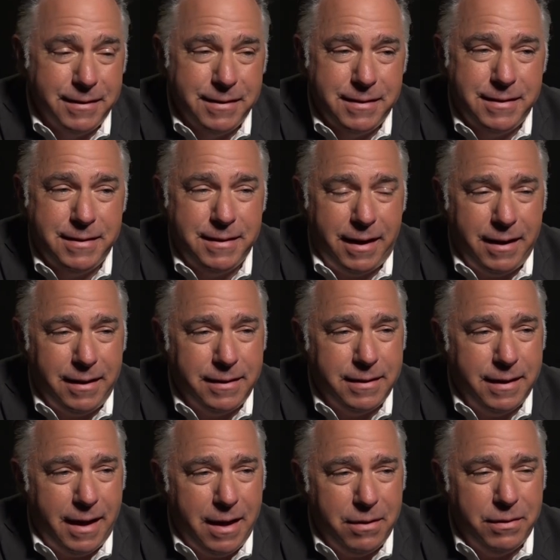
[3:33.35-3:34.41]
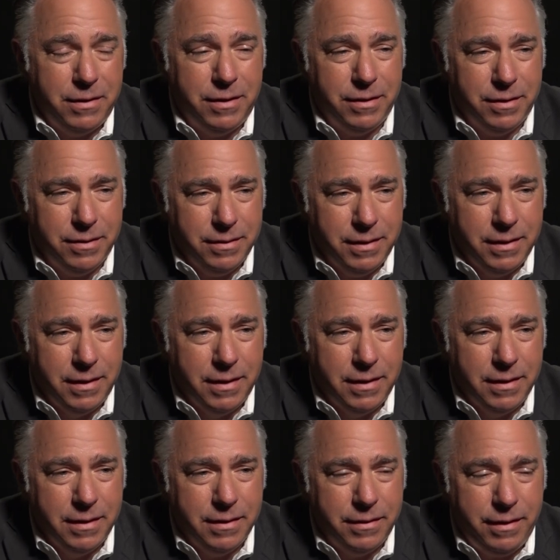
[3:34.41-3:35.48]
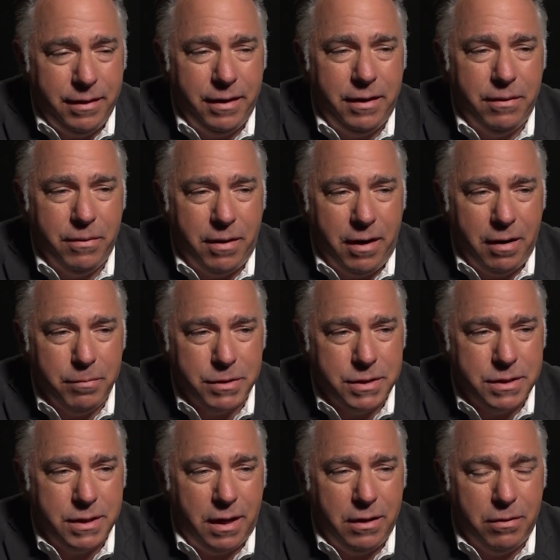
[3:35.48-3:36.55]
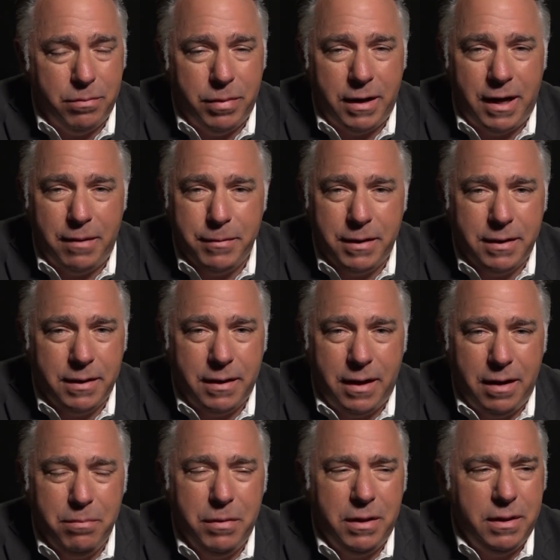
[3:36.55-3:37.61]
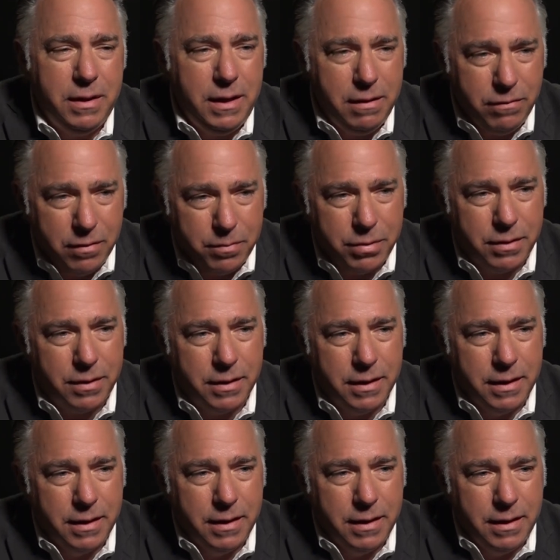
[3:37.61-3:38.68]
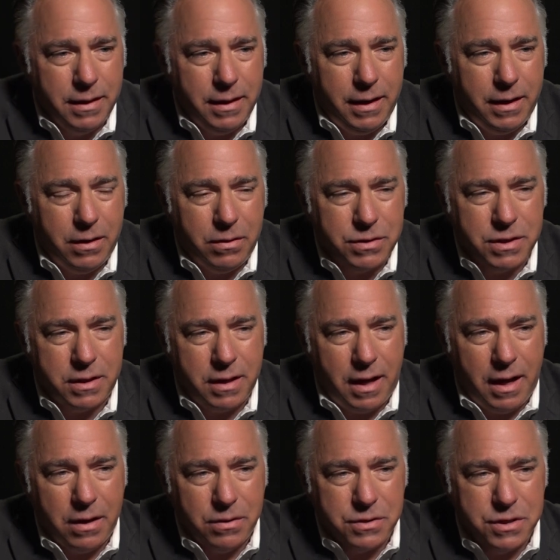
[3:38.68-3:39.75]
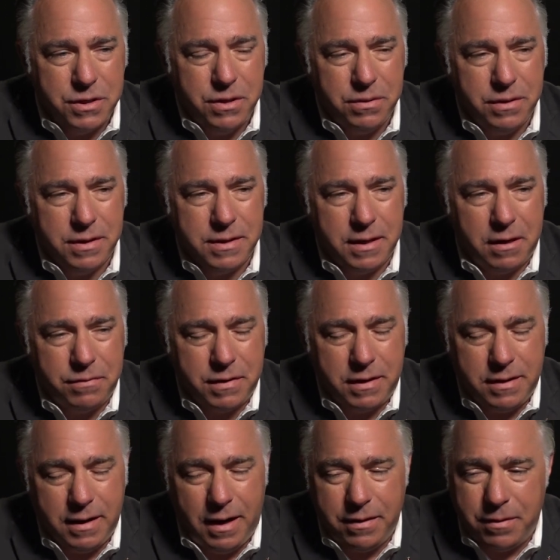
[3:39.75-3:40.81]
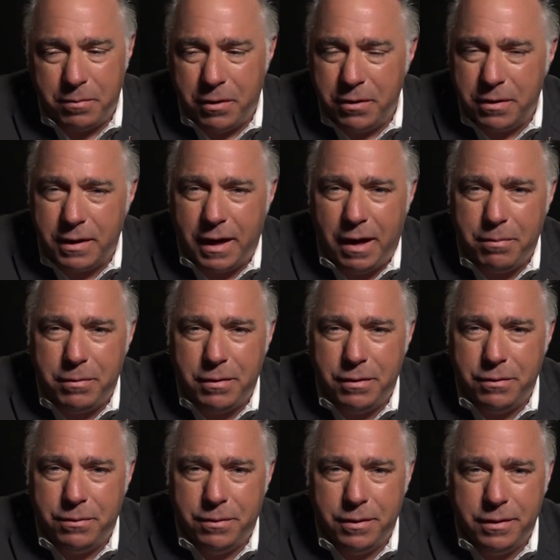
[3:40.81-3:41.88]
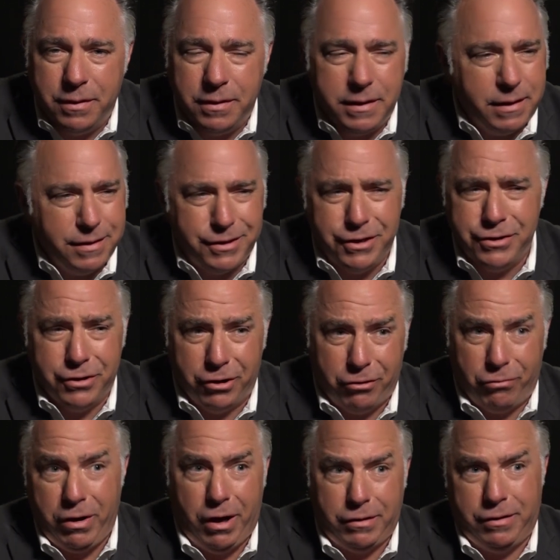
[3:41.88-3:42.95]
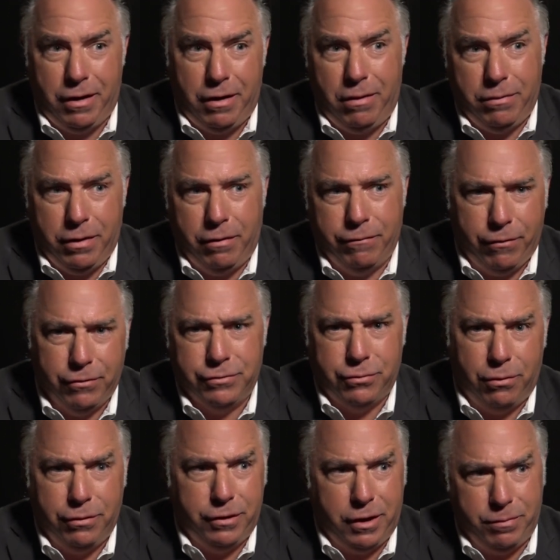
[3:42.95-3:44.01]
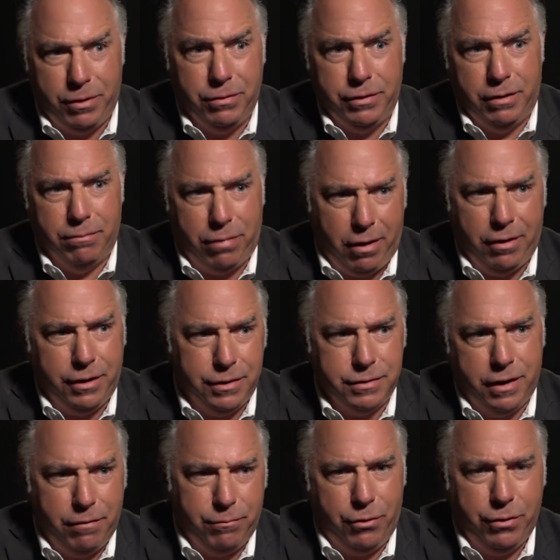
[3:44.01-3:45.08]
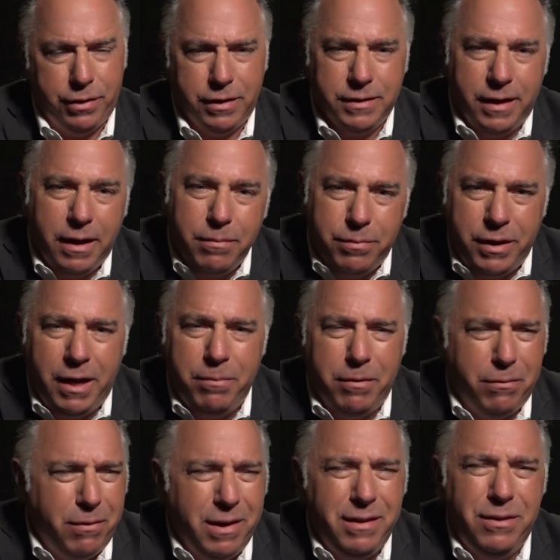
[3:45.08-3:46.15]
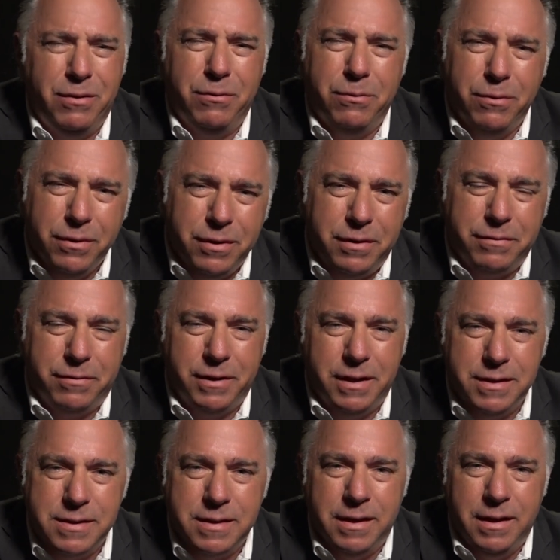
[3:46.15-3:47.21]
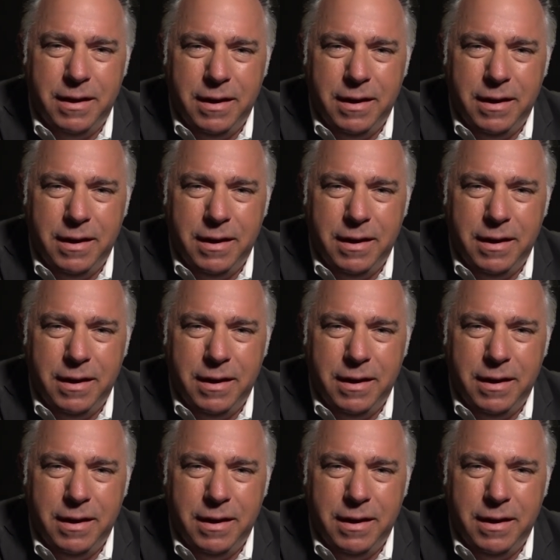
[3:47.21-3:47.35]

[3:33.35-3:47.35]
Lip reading: Settle down, dude. Who do you think you are, Michelle Obama? Unbelievable. You know, Chicago is shooting itself to death, the murder capital of the world, and she's going to crack down on First Holy Communion parties that have more than 10 people. What in the world, friends?